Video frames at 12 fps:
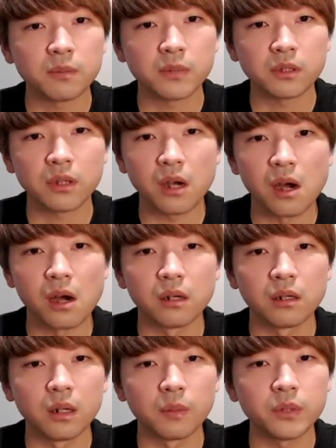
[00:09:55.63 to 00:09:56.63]
As I
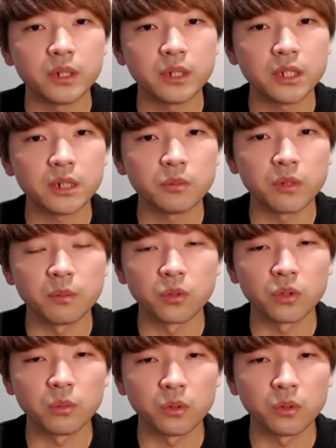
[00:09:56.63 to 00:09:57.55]
mentioned earlier, the